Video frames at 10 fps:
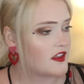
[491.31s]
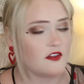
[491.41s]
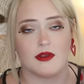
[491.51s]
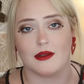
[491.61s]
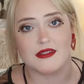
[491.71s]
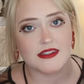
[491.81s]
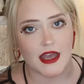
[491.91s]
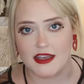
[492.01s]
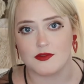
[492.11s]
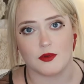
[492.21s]
They've been
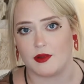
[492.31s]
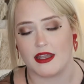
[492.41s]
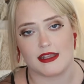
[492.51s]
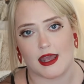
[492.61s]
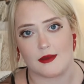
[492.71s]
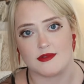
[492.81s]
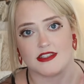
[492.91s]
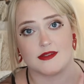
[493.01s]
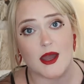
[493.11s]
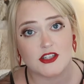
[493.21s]
obsessed with playing games,
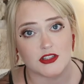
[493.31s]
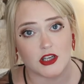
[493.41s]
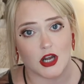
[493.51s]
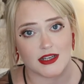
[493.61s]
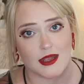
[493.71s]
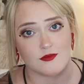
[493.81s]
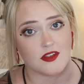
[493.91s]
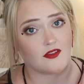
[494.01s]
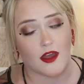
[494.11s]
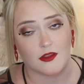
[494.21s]
especially card games.
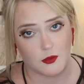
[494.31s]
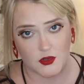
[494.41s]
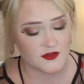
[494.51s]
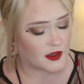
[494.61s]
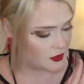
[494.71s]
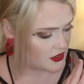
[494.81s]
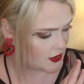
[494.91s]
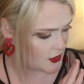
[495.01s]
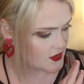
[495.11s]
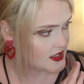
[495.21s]
They've had the most fun with
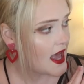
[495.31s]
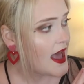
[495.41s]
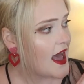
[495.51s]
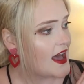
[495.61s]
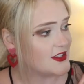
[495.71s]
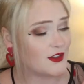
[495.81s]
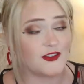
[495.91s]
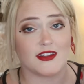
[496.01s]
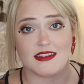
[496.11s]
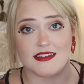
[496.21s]
those, and so I
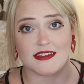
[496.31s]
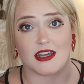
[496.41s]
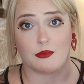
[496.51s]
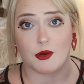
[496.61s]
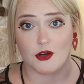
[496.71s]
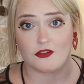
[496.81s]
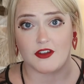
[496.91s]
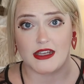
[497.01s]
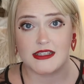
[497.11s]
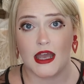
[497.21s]
feel like this is like a
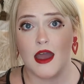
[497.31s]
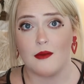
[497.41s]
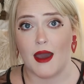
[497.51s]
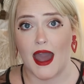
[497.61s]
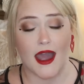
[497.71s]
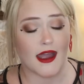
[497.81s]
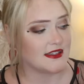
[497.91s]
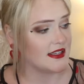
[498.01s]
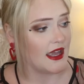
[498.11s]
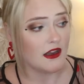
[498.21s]
perfect pack
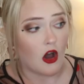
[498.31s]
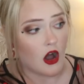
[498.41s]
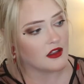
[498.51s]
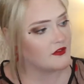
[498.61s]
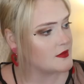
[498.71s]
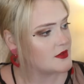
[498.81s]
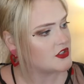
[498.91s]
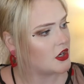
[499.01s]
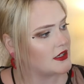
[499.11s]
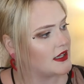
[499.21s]
to get all of them
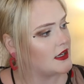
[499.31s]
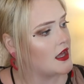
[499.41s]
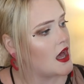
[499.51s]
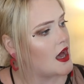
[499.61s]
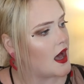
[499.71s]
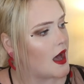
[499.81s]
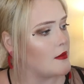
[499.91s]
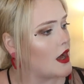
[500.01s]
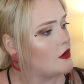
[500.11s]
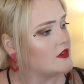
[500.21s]
started.
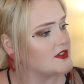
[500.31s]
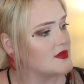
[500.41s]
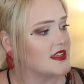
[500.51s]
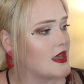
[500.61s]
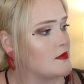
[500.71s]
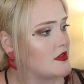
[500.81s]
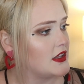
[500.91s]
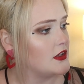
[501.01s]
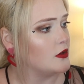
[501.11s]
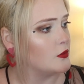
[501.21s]
Oh, this was Game of
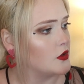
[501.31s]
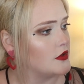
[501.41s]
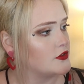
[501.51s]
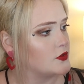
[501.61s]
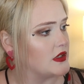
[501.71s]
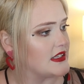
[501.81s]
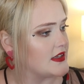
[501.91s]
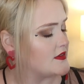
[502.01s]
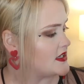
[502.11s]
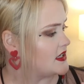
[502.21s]
the Year award for
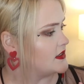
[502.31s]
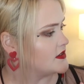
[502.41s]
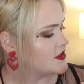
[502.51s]
2017.